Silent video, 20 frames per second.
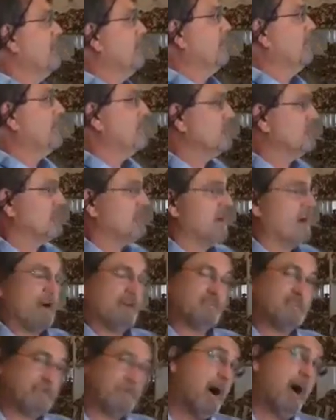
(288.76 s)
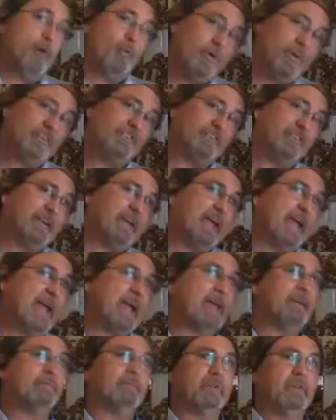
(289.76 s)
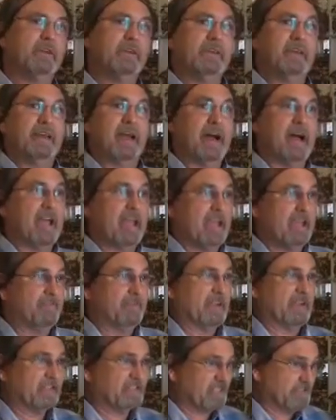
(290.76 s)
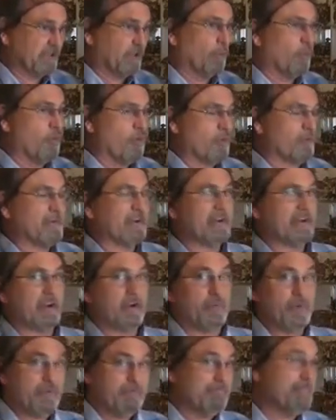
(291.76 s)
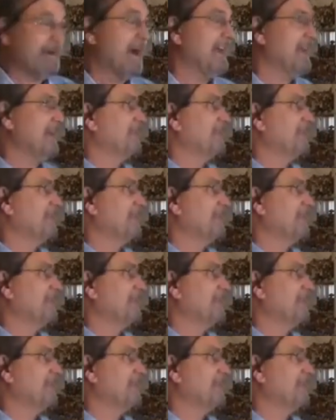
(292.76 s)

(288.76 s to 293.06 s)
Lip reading: We usually harvest about once a day. If it gets a little warmer in here, we might